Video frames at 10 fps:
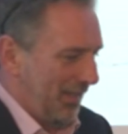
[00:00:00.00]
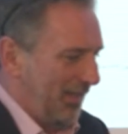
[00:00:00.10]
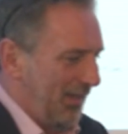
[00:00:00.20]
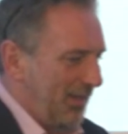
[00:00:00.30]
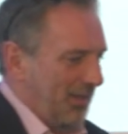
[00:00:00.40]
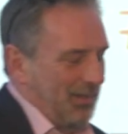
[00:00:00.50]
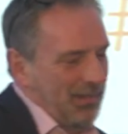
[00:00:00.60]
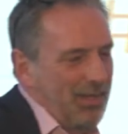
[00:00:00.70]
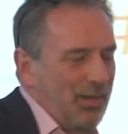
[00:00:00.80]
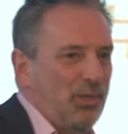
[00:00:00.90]
and
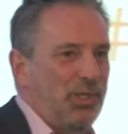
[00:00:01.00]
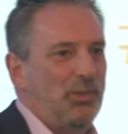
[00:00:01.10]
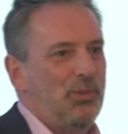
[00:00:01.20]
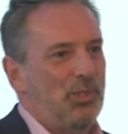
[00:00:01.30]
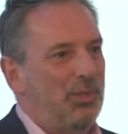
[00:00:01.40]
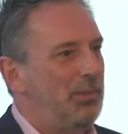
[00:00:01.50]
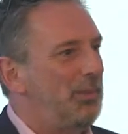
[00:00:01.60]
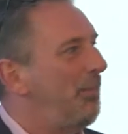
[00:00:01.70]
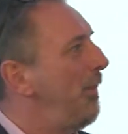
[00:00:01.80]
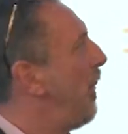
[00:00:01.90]
get it on YouTube.
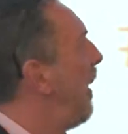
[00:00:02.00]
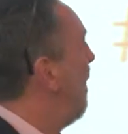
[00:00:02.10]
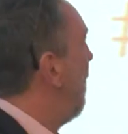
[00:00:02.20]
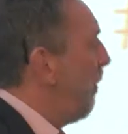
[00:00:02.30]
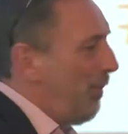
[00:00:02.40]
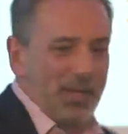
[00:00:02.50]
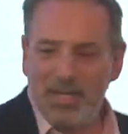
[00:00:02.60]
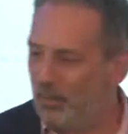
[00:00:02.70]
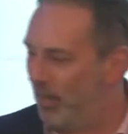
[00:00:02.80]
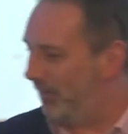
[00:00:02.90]
But
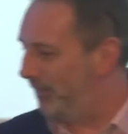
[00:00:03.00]
anyway,